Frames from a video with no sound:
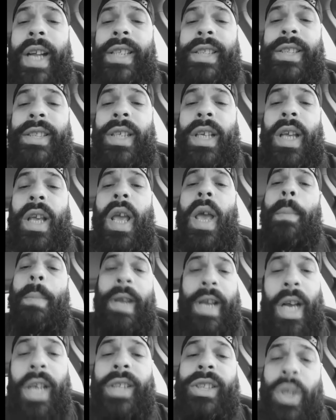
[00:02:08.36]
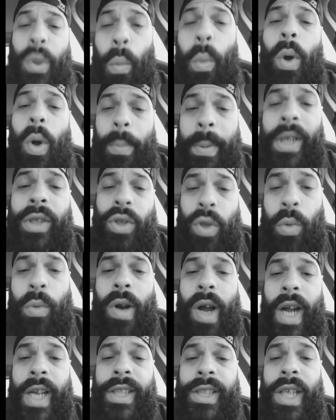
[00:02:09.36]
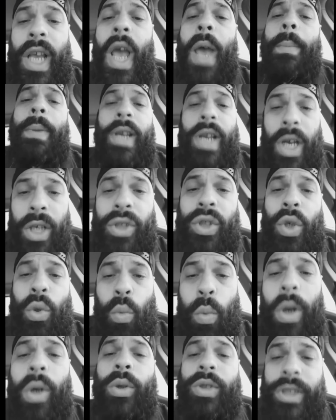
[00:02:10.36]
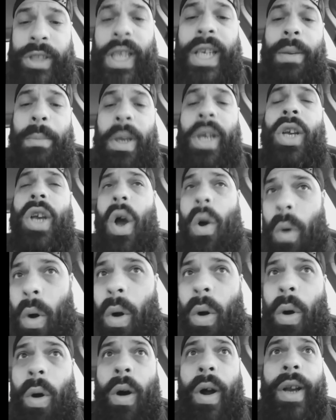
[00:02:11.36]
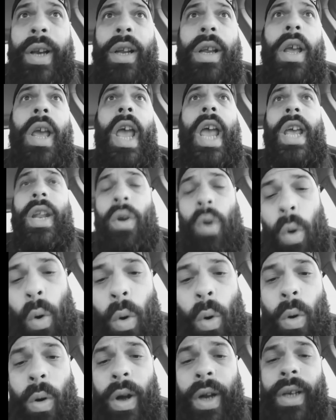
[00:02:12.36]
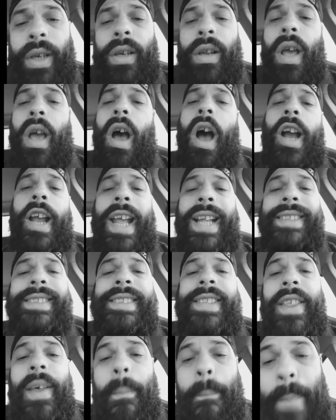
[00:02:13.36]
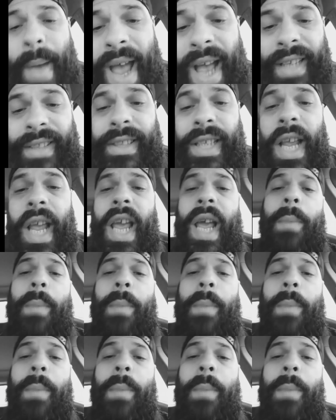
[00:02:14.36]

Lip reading: nights, because it will be two nights, because you will see me go on and on against the best